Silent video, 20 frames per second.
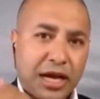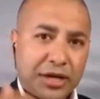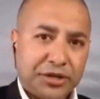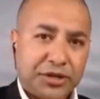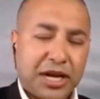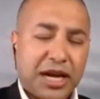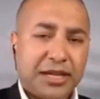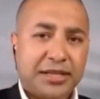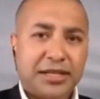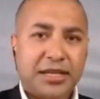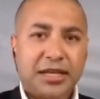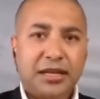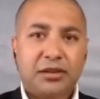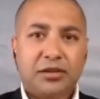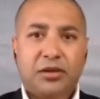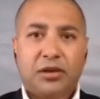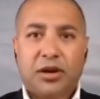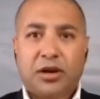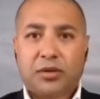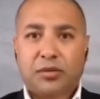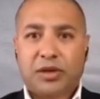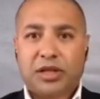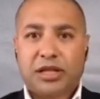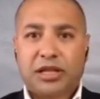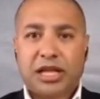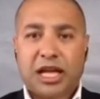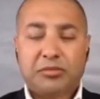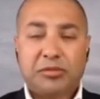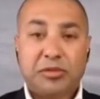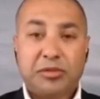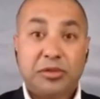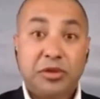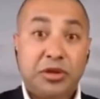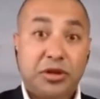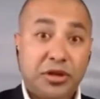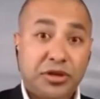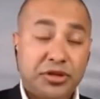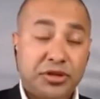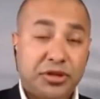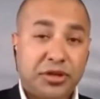attracting, or whether that may be
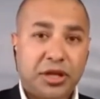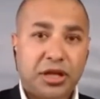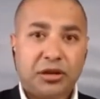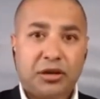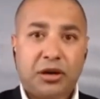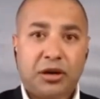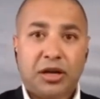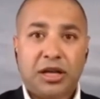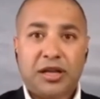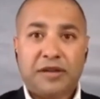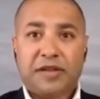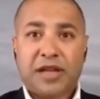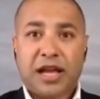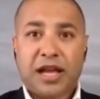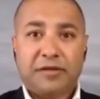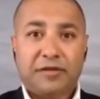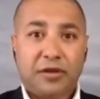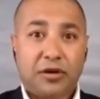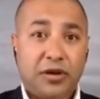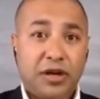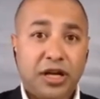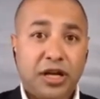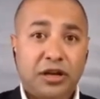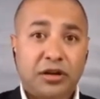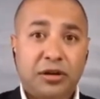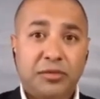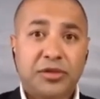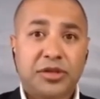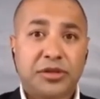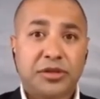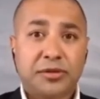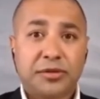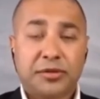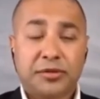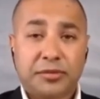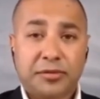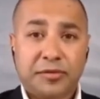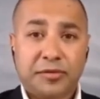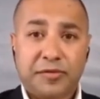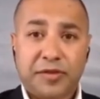nurturing, or if they have already come
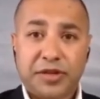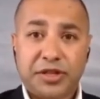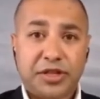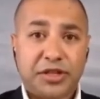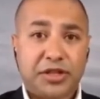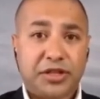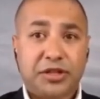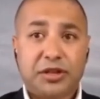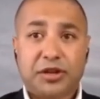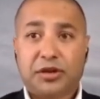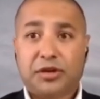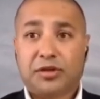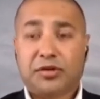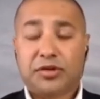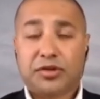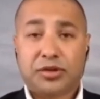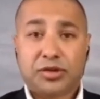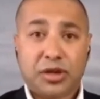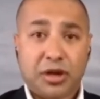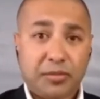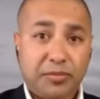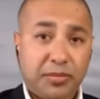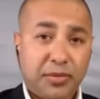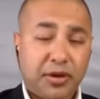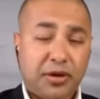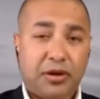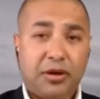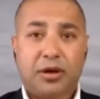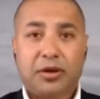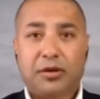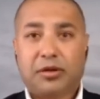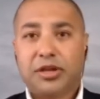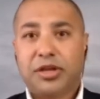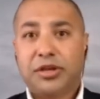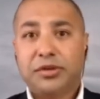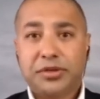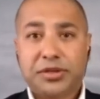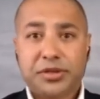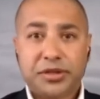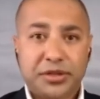to visit your shop or
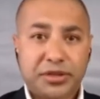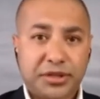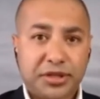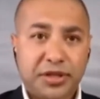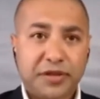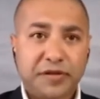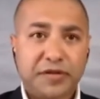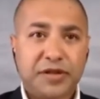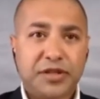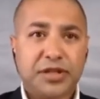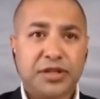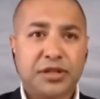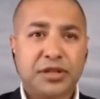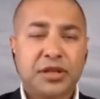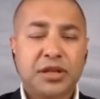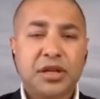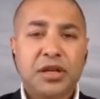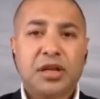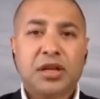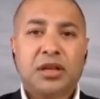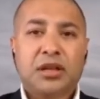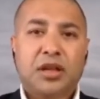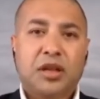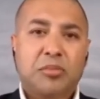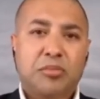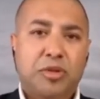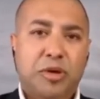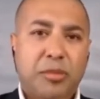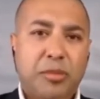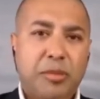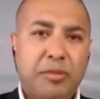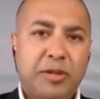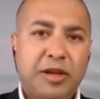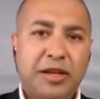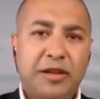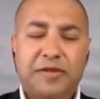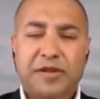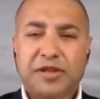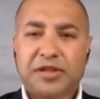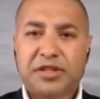used your services, then probably
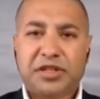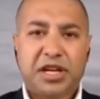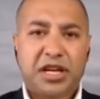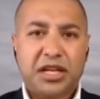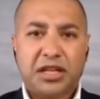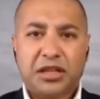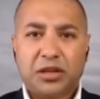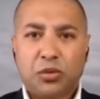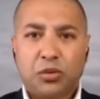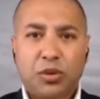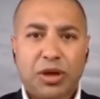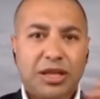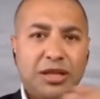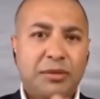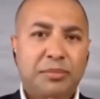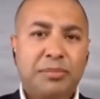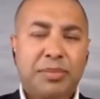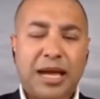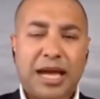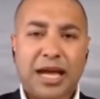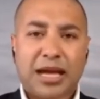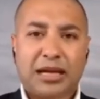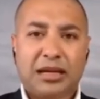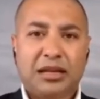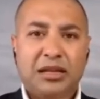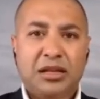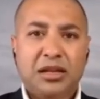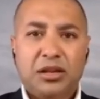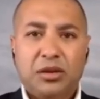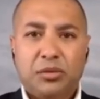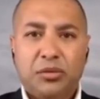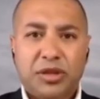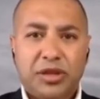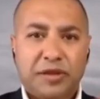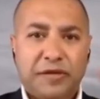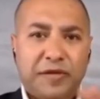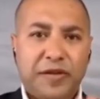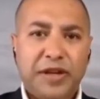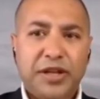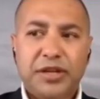even sending the welcome pack with the
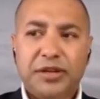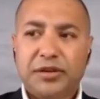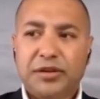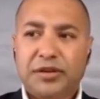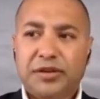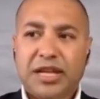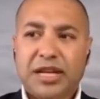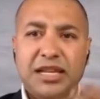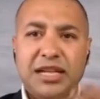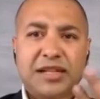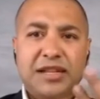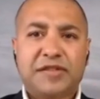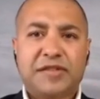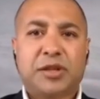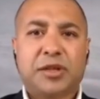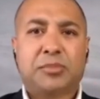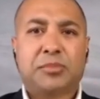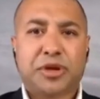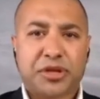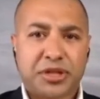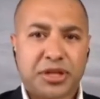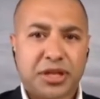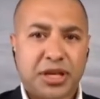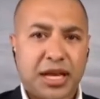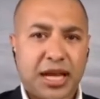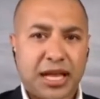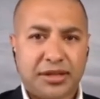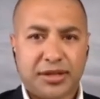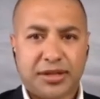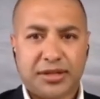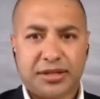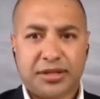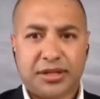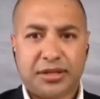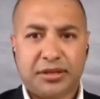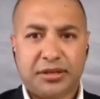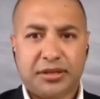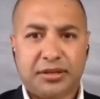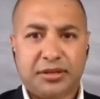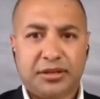video that gives the personalization